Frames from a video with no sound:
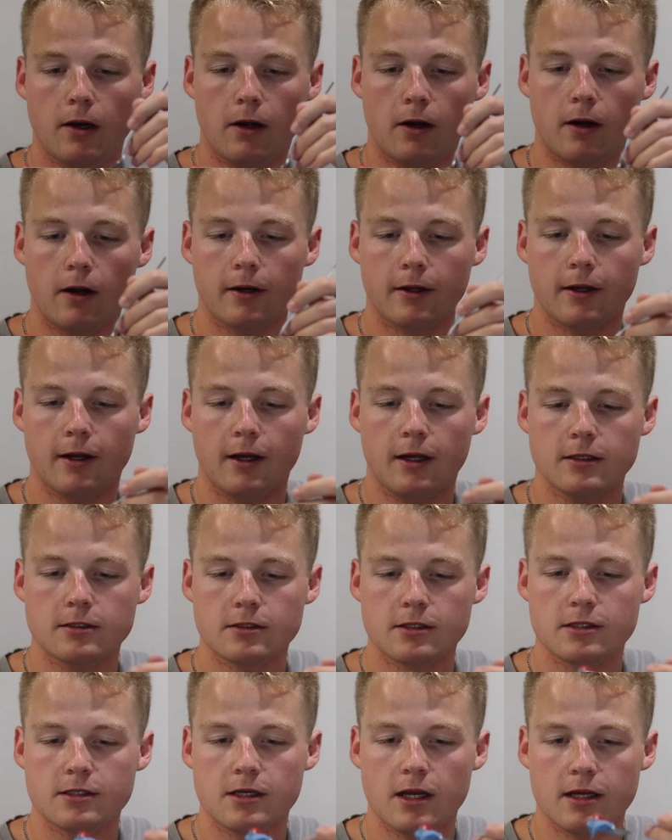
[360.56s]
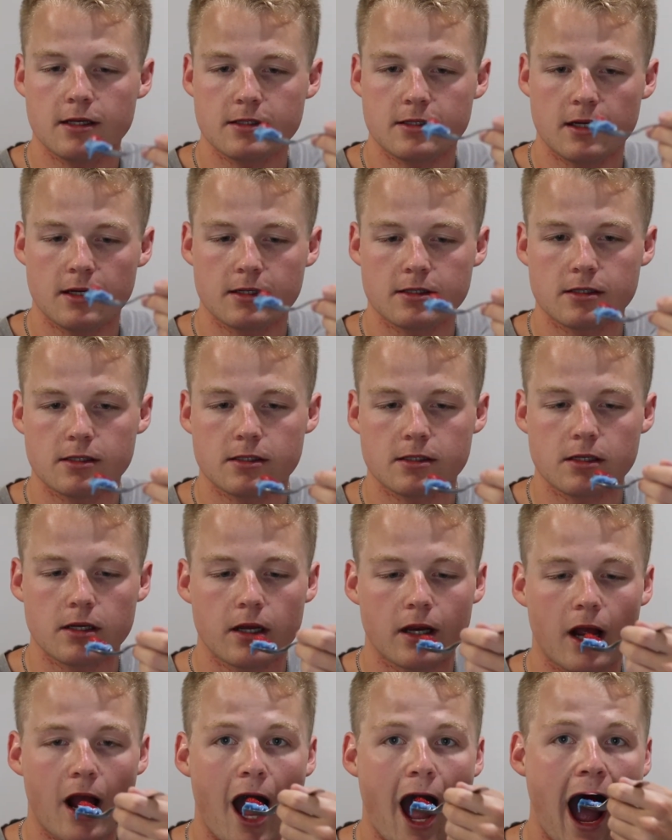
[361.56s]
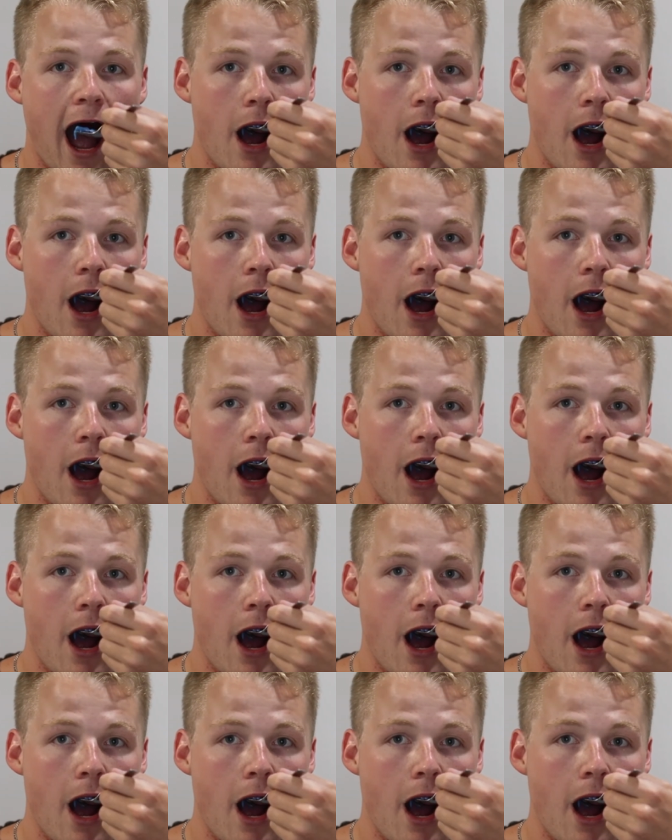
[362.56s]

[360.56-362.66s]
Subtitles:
Alright guys, let's taste test this thing.